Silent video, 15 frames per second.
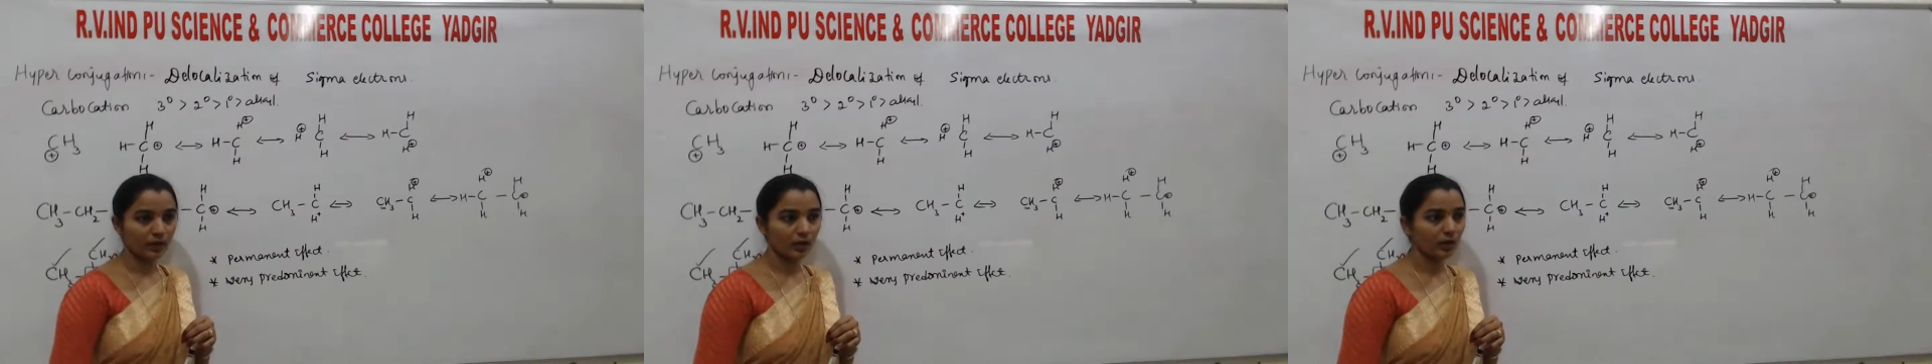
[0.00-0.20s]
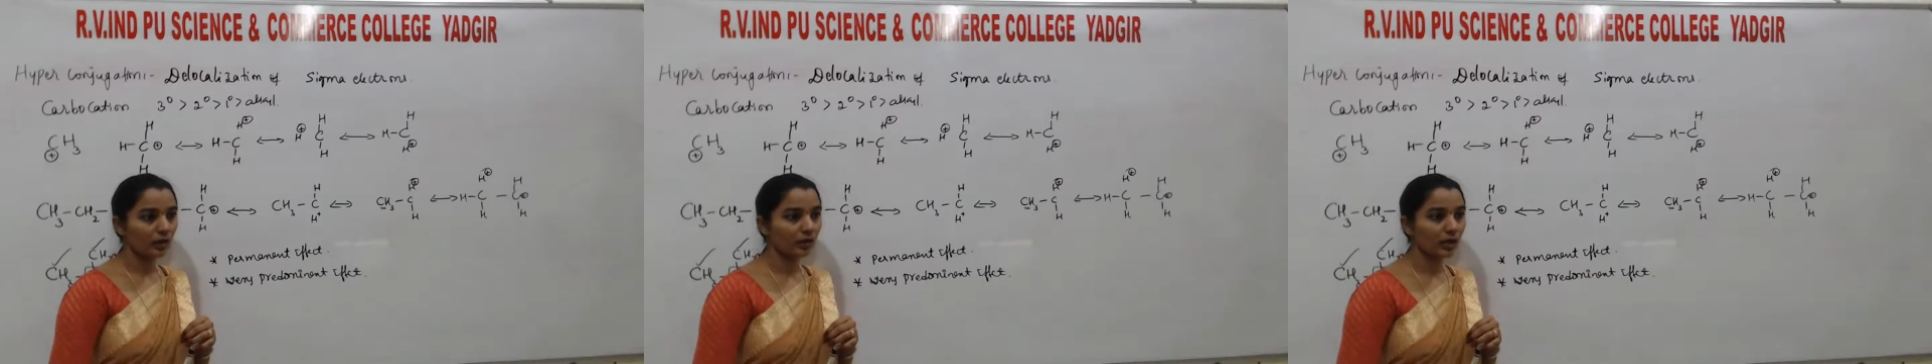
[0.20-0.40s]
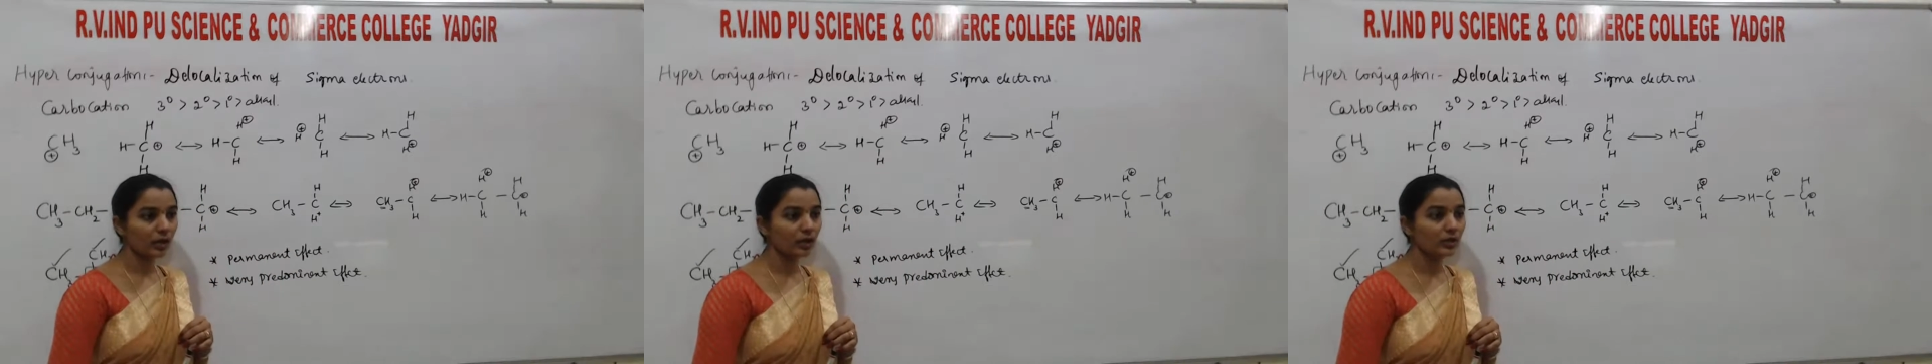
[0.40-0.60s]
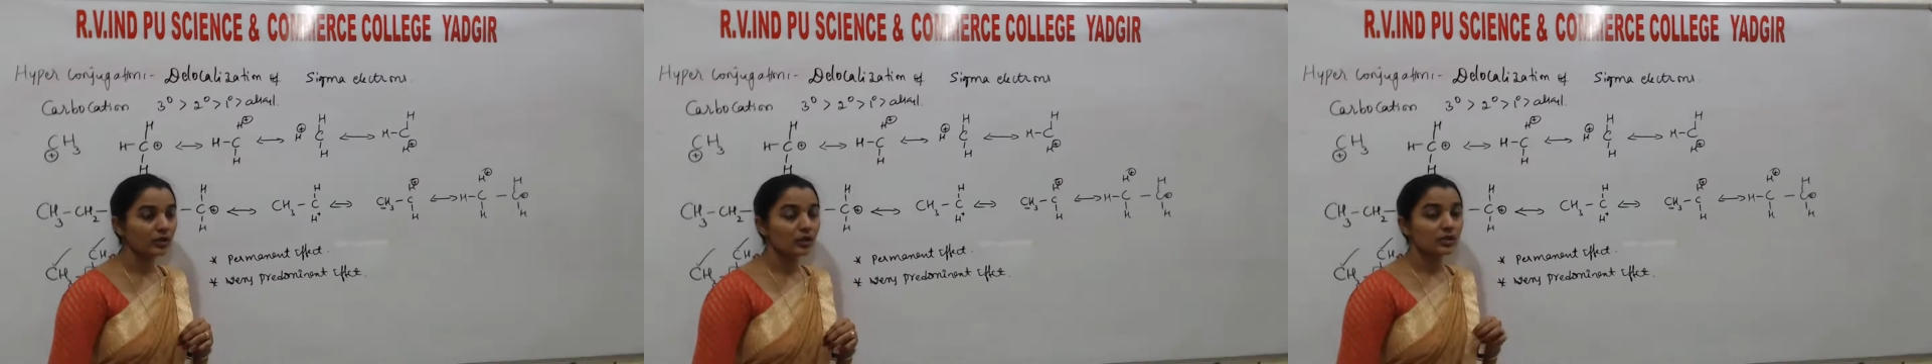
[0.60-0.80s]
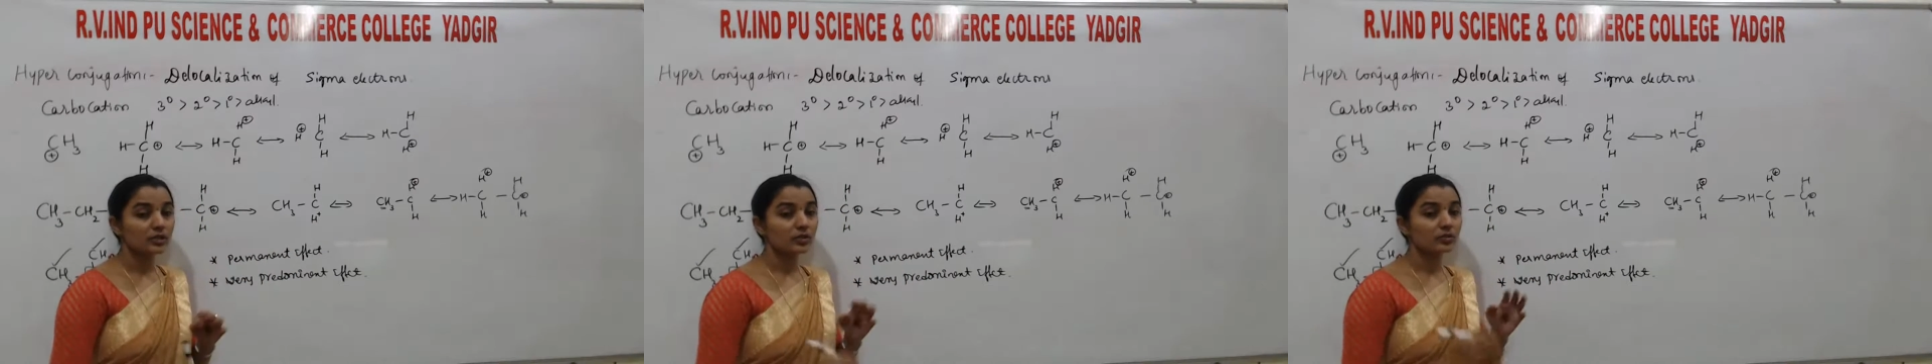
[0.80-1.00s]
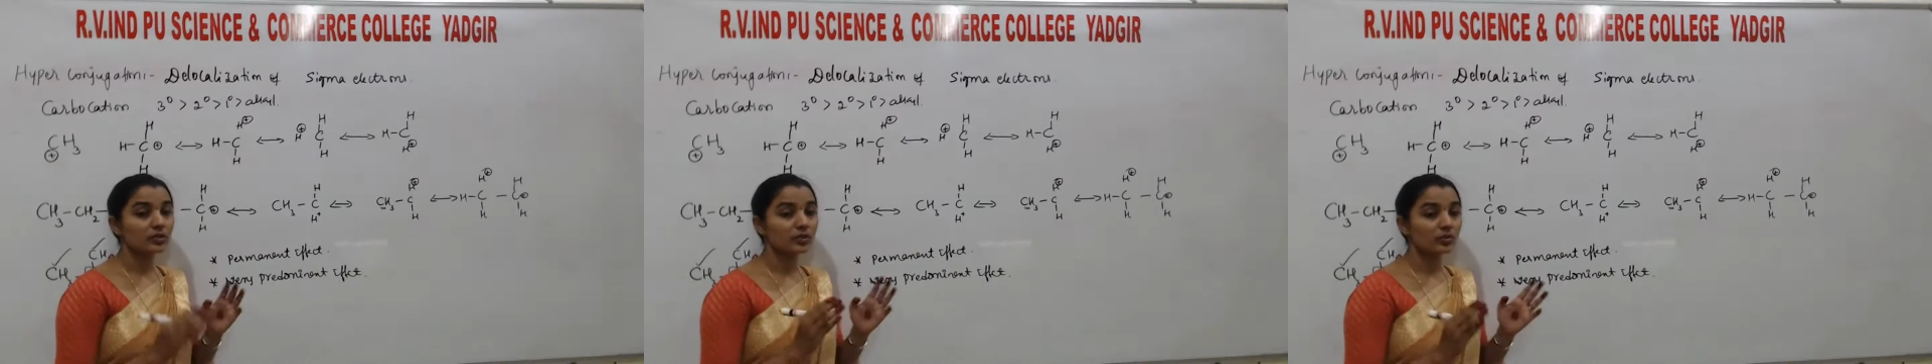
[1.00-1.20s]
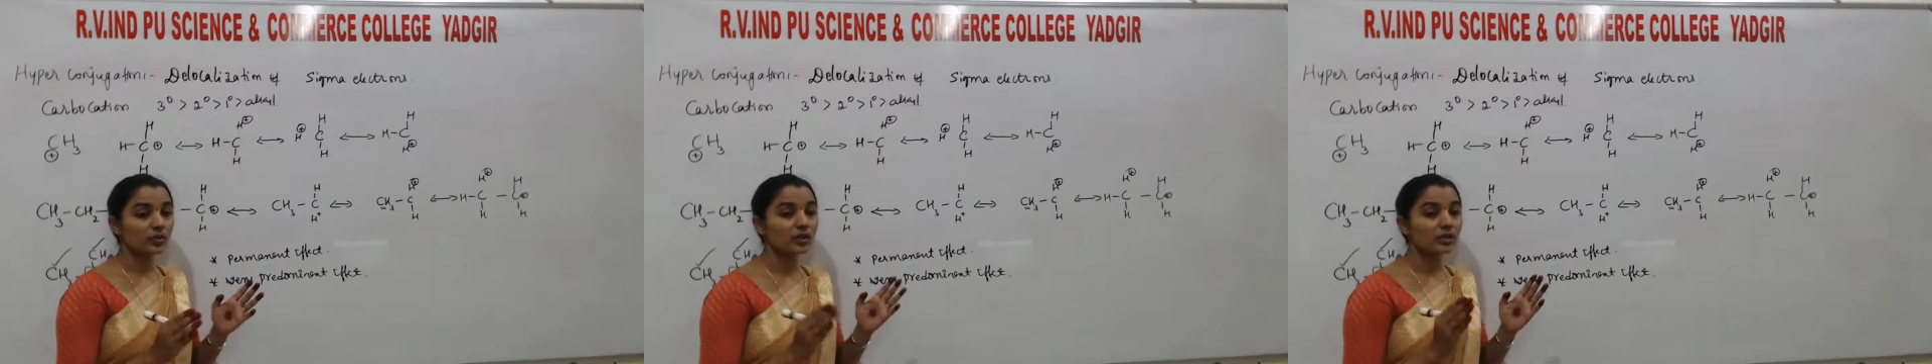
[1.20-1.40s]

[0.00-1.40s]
Okay, so which one